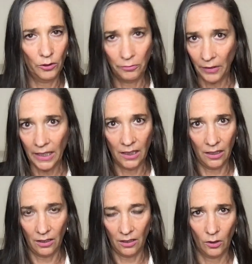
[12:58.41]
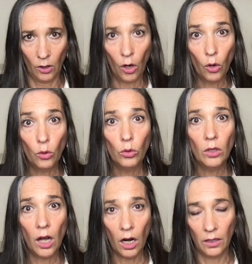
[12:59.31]
or failure
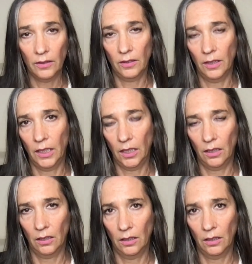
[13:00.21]
wholeheartedly,